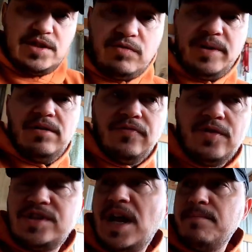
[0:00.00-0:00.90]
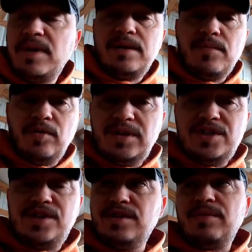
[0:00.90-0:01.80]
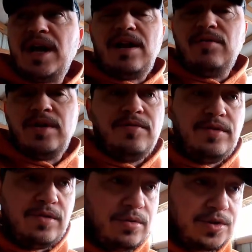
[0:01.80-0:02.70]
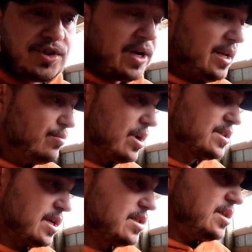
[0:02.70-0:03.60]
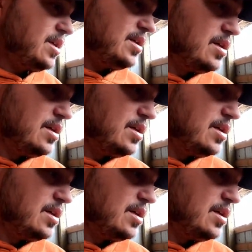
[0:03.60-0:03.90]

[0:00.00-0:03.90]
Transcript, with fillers: this will be her first time being milked this year, but I don't go through the whole training process